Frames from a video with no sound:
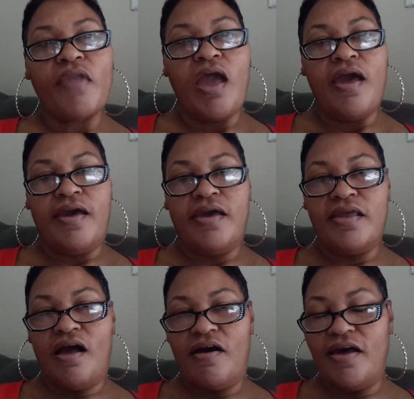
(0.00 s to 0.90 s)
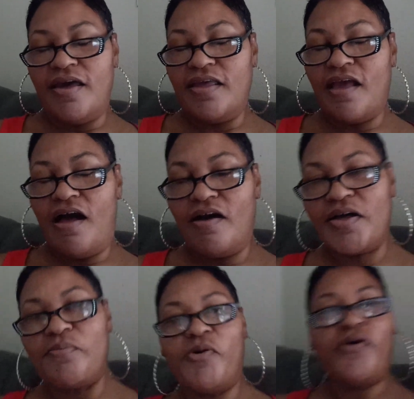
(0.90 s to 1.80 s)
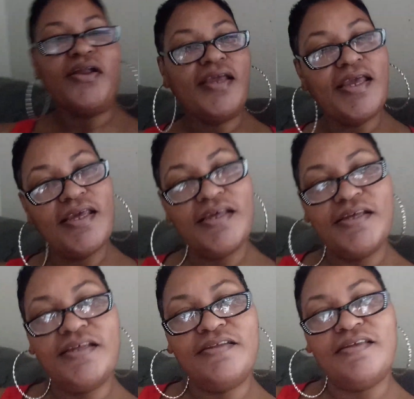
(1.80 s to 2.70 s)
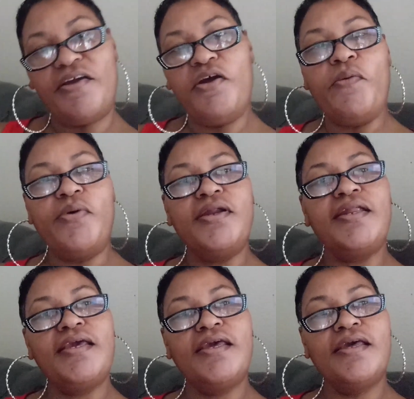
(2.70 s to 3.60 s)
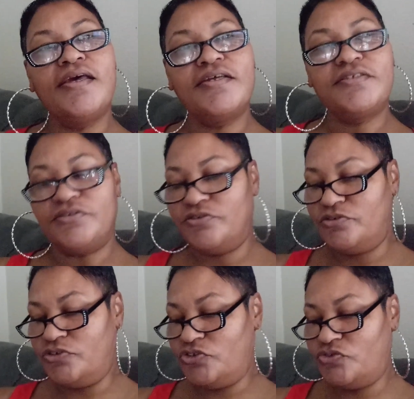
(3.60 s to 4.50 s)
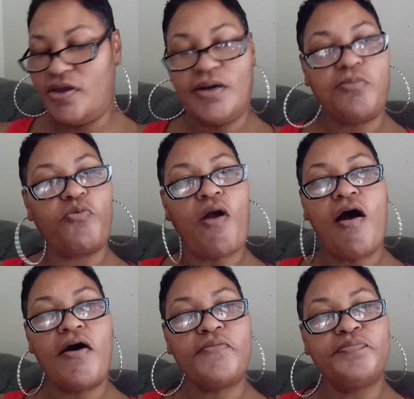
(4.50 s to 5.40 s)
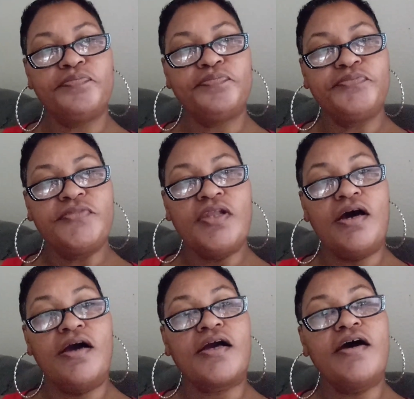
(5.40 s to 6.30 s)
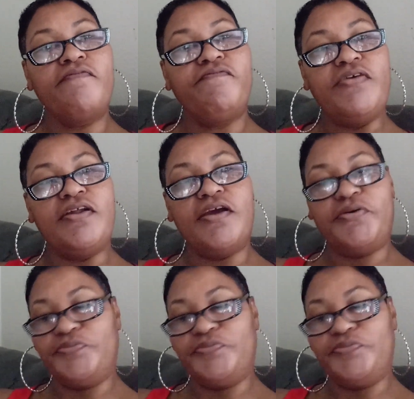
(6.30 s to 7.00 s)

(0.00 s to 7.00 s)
Hey y'all, hey y'all, good morning. Y'all know what it is. Straight up raw, uncut video.